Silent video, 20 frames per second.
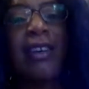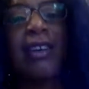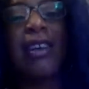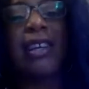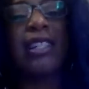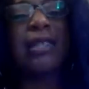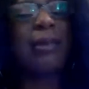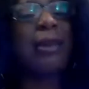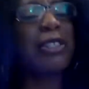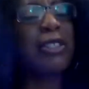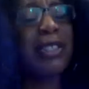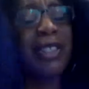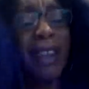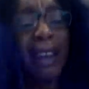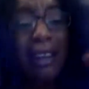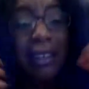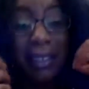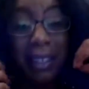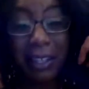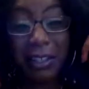especially
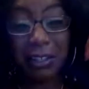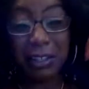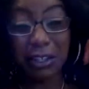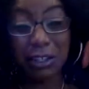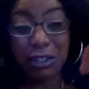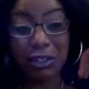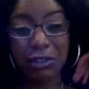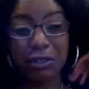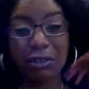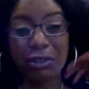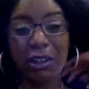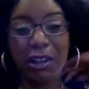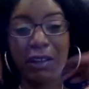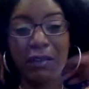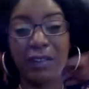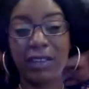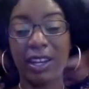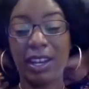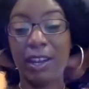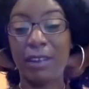unconditional love
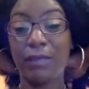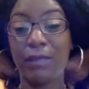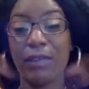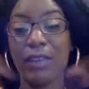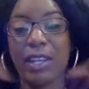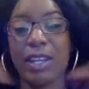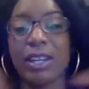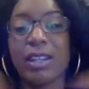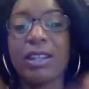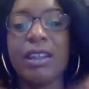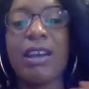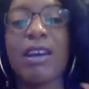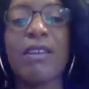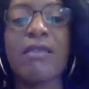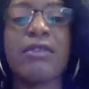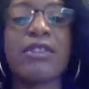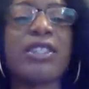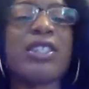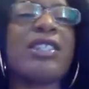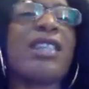and infinite love,
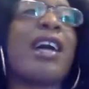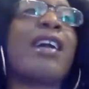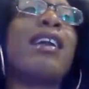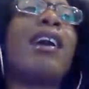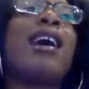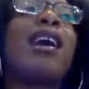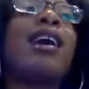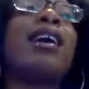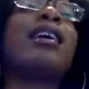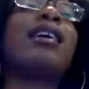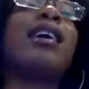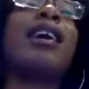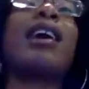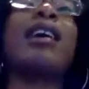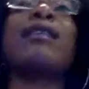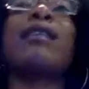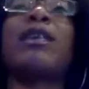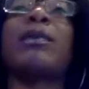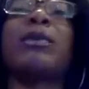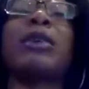just that
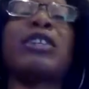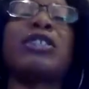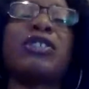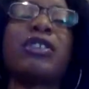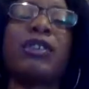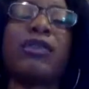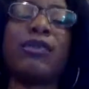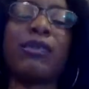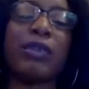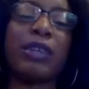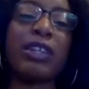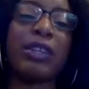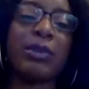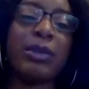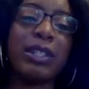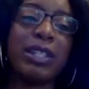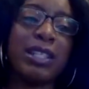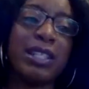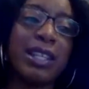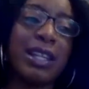high vibration and
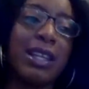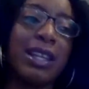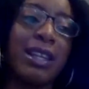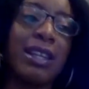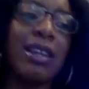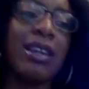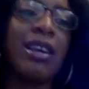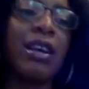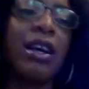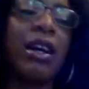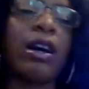frequency.